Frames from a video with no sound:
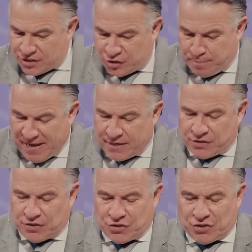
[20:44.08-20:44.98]

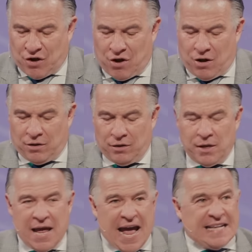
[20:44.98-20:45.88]
speaks to Saul
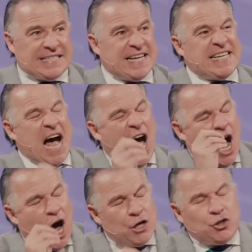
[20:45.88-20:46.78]
and says,
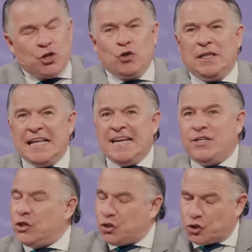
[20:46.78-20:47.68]
utterly
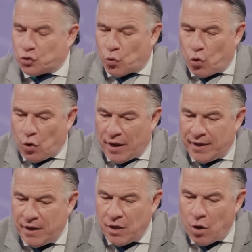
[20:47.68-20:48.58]

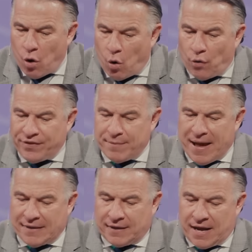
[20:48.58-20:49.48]
destroy all the
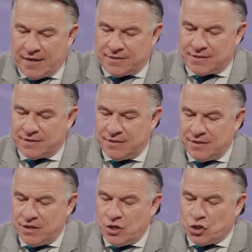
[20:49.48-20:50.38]
Amalekites.
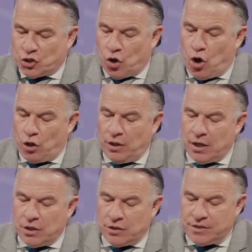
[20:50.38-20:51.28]
Saul
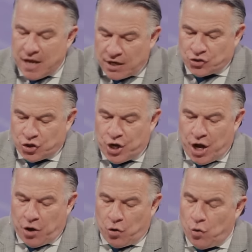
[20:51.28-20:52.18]
does
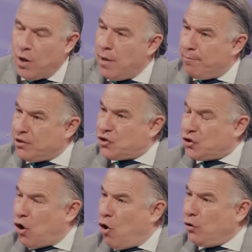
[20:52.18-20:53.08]
go, but
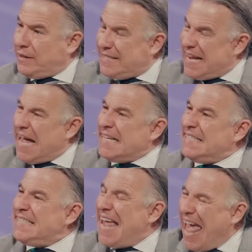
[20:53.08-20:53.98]
Saul
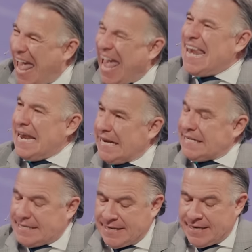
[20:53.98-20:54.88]
does
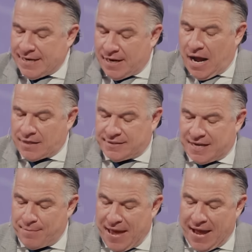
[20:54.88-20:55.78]
edit God's
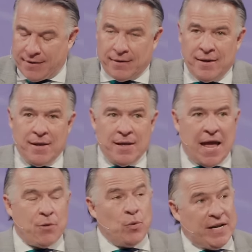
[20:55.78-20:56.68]
command.
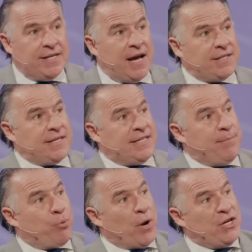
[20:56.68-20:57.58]
And what he does is
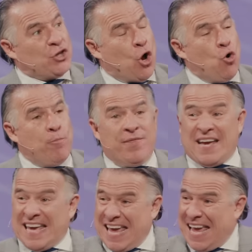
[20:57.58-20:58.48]
he brings home
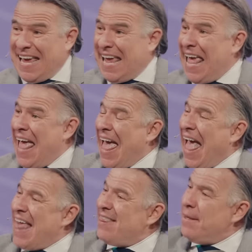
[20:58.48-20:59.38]
the king
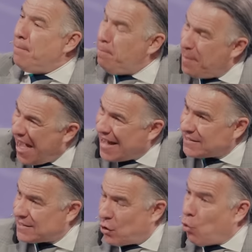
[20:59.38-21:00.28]
and the
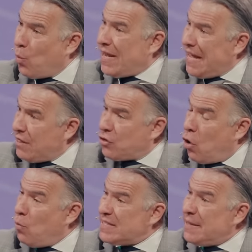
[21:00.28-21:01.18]
best, or what he
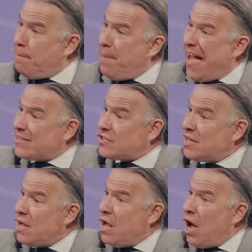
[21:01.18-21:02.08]
thought was the best
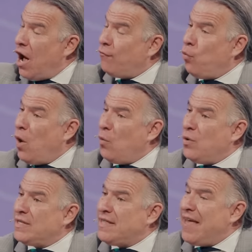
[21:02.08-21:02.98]
of what
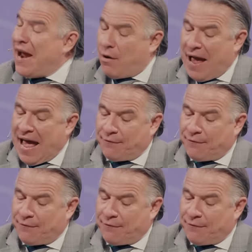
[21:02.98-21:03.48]
was there